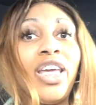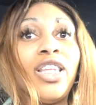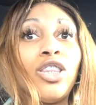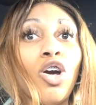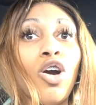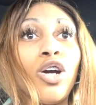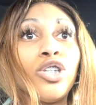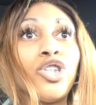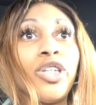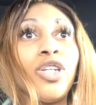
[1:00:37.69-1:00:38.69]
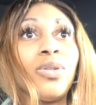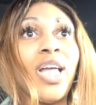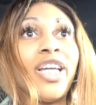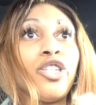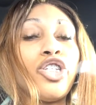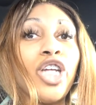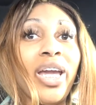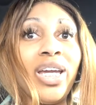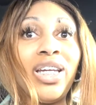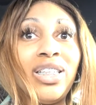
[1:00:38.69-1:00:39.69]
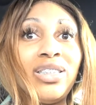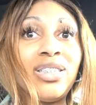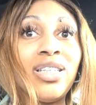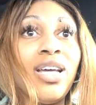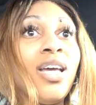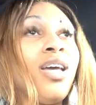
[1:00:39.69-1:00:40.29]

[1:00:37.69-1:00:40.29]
enlarged and they're like chains.